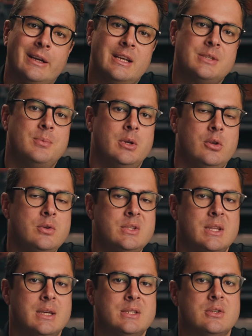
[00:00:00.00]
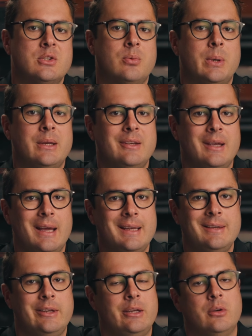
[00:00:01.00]
it has been used there since
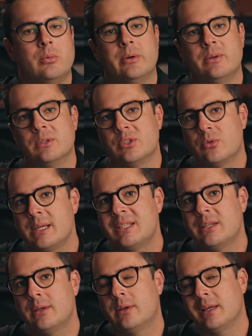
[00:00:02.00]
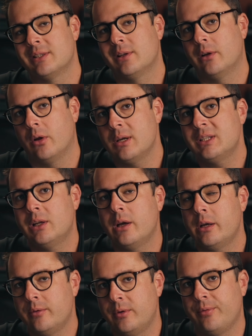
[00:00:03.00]
2018, where it is trusted as the last
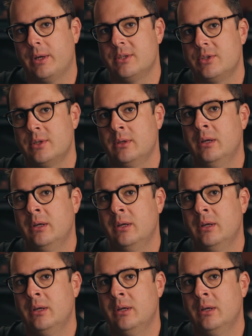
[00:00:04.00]
line of defense